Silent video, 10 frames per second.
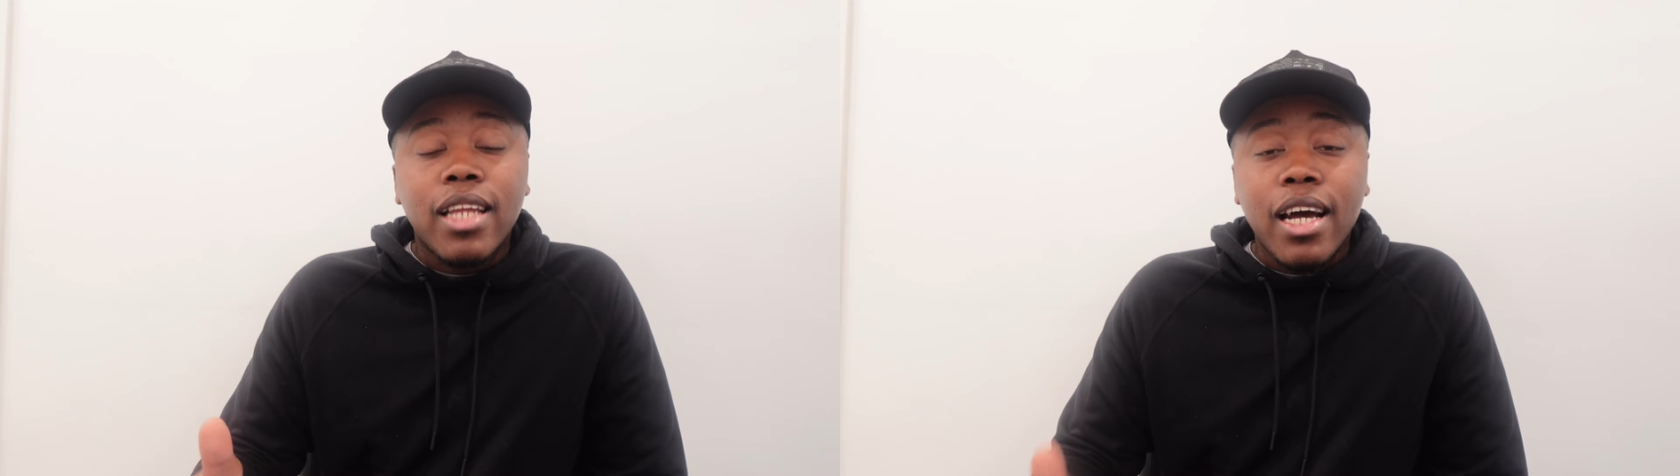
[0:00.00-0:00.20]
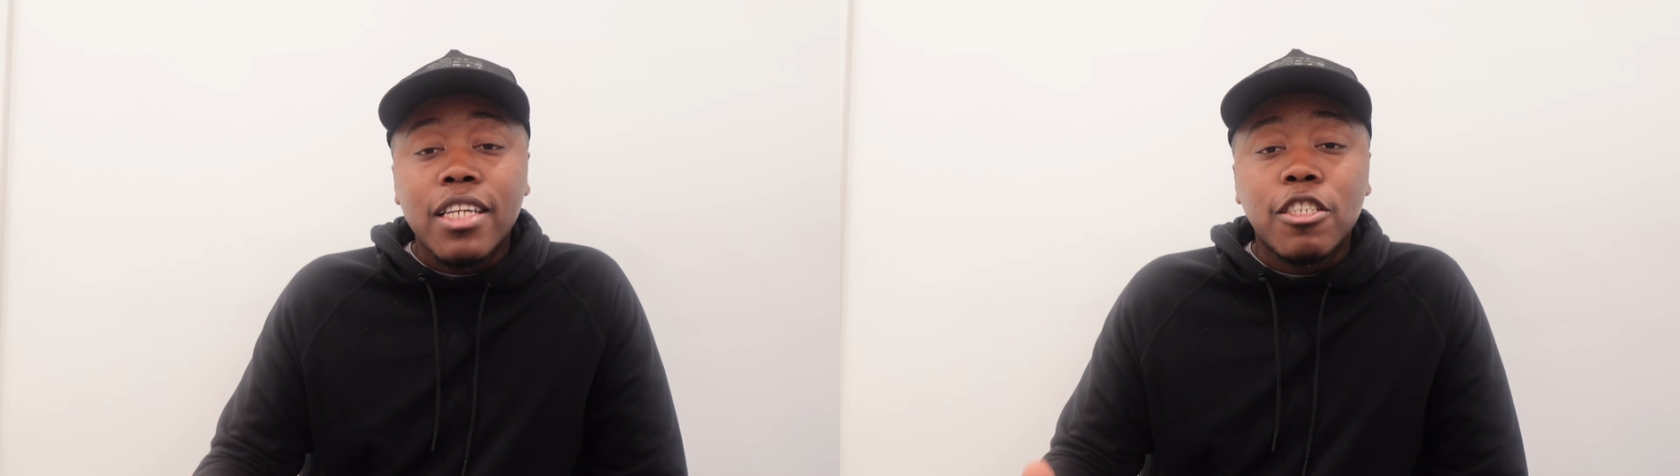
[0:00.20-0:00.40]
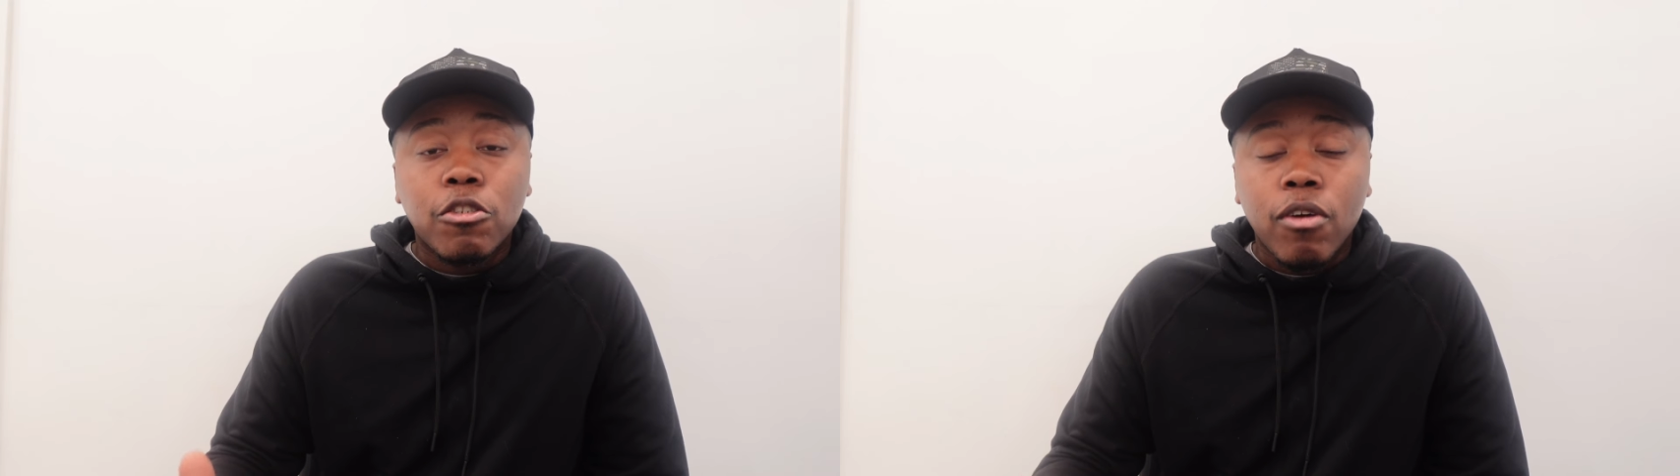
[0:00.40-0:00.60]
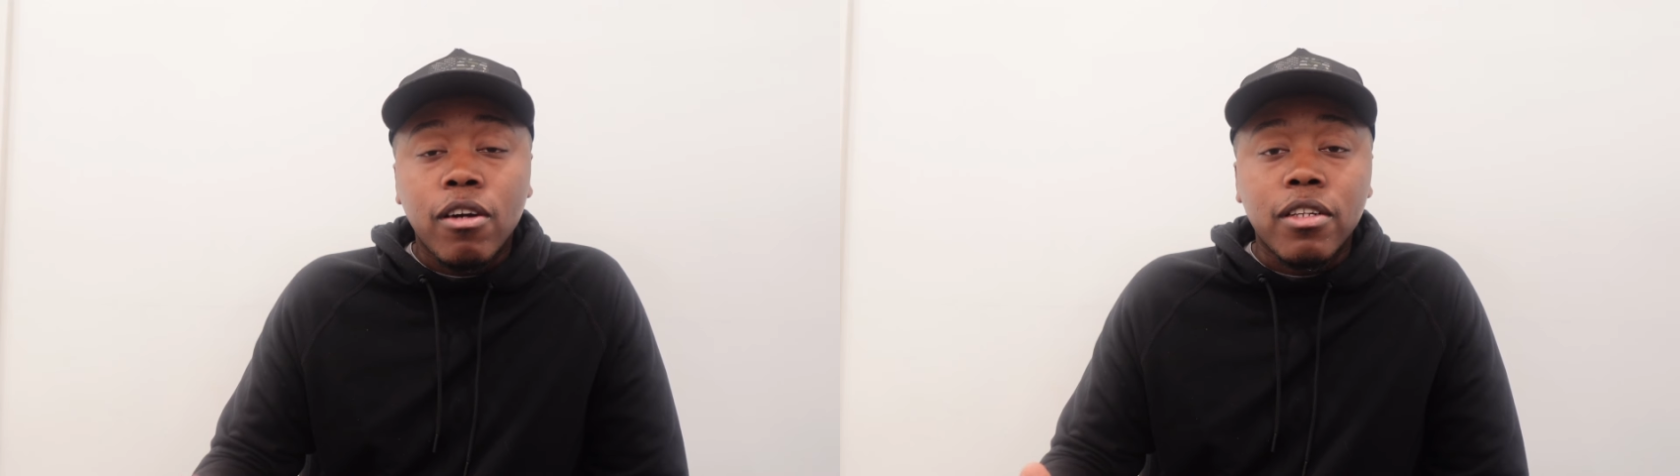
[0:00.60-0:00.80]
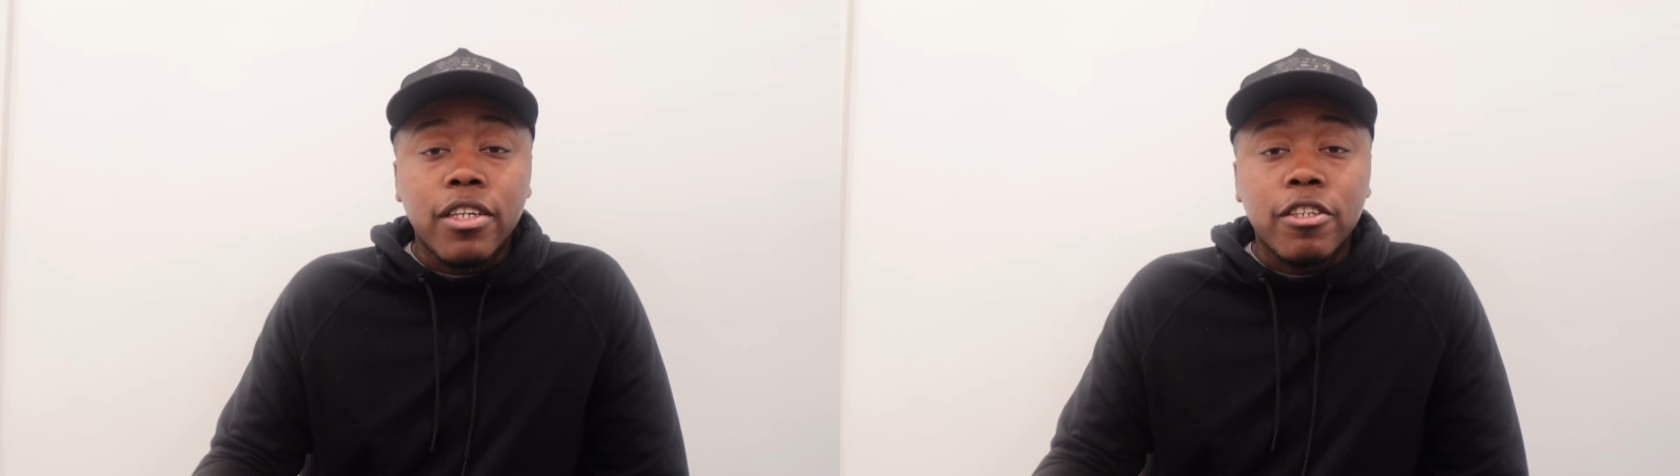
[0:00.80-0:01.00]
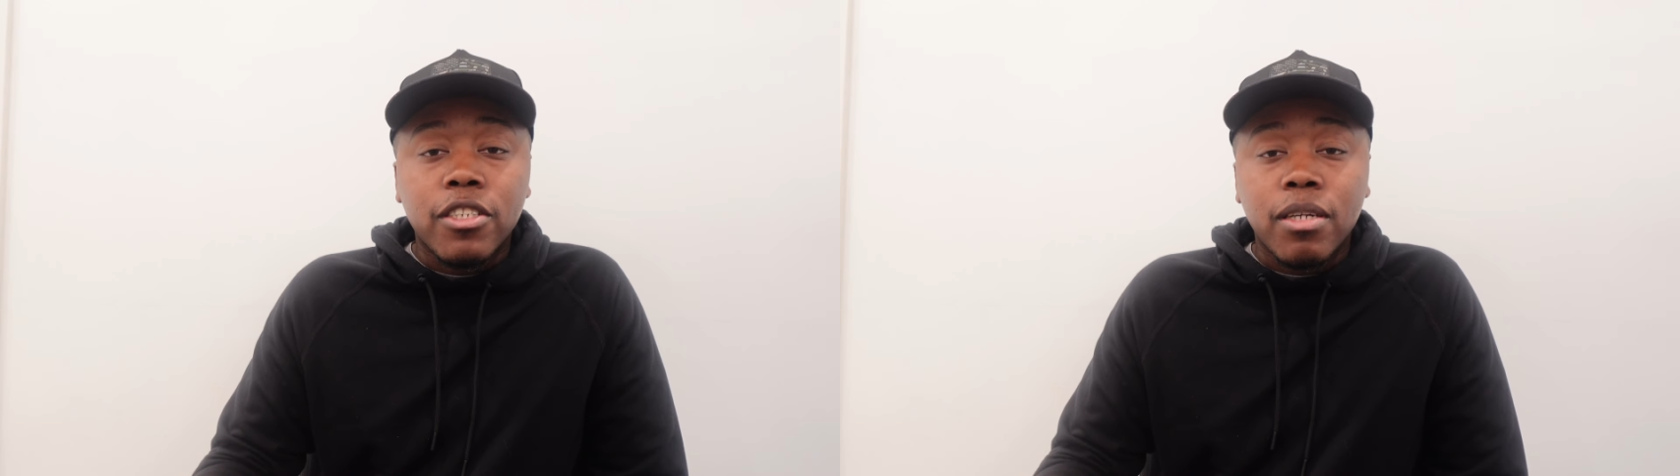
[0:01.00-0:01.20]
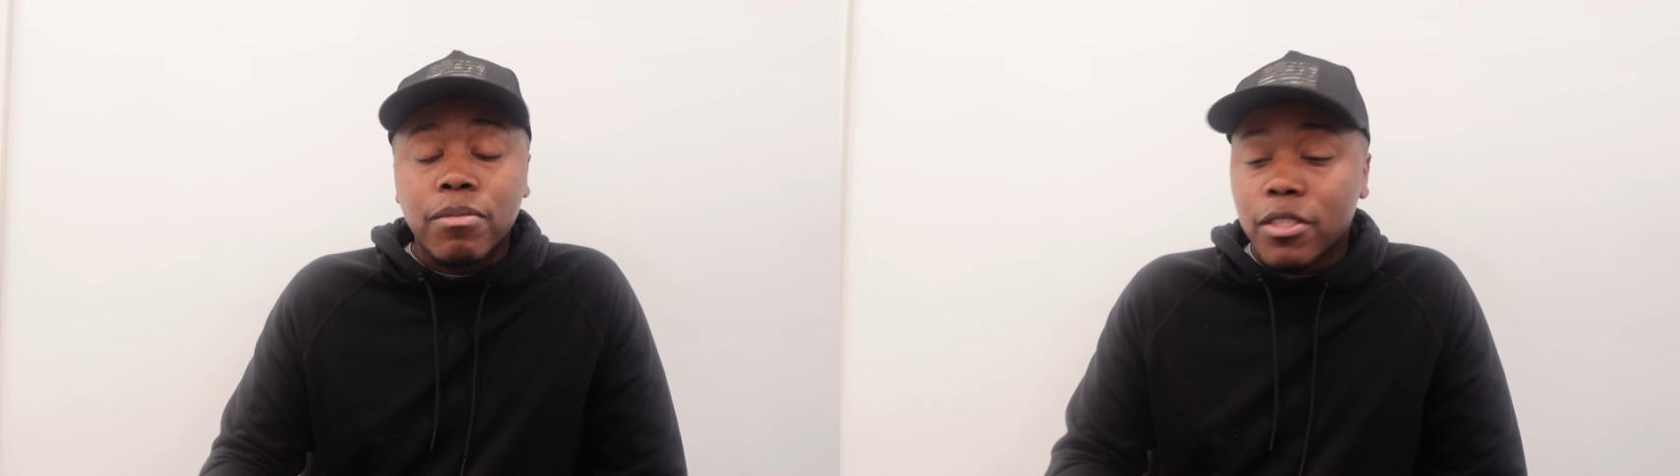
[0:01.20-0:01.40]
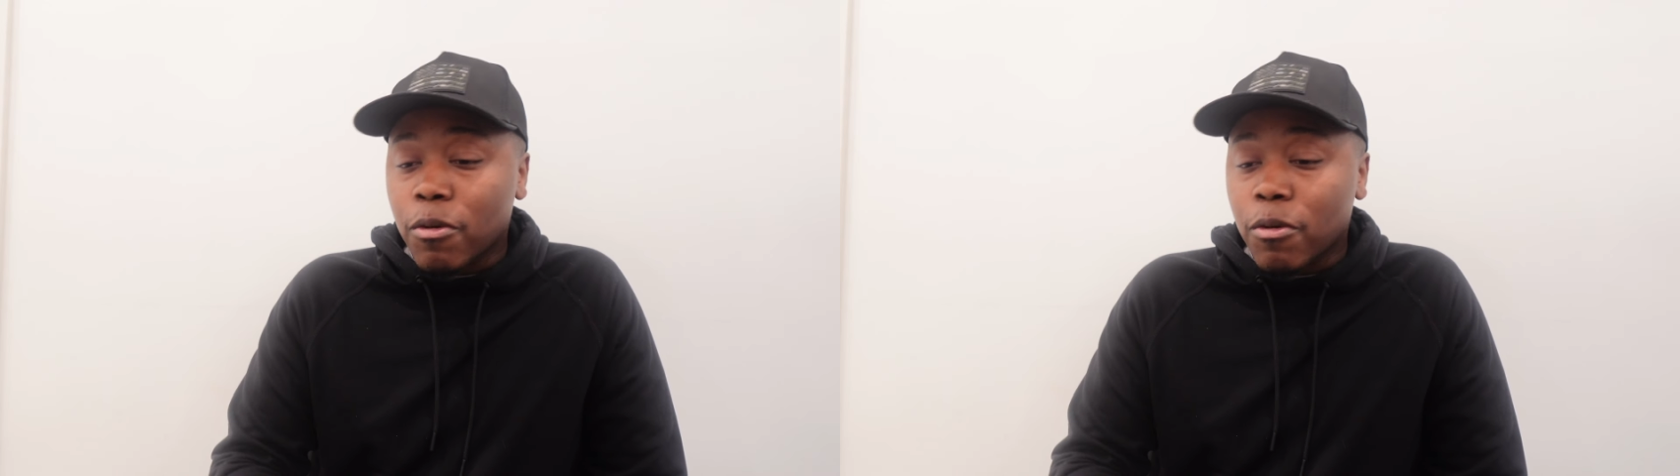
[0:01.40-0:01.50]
That is strong leadership.